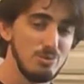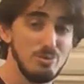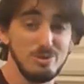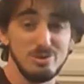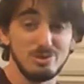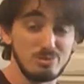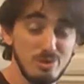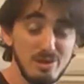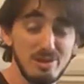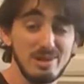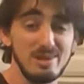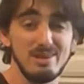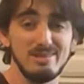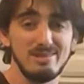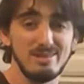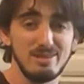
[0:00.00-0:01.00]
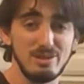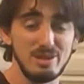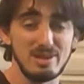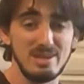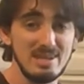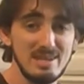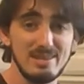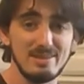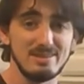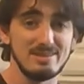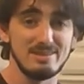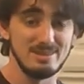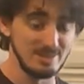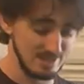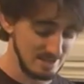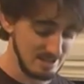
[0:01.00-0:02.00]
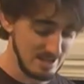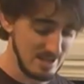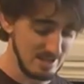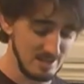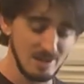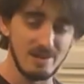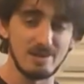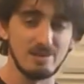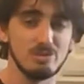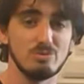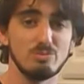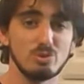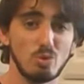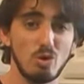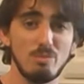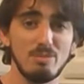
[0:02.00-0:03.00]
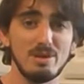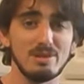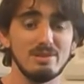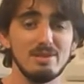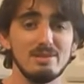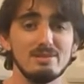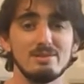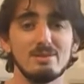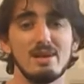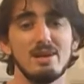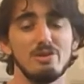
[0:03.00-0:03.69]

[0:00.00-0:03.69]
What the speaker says: which is really the key to staying young, is absorbing these,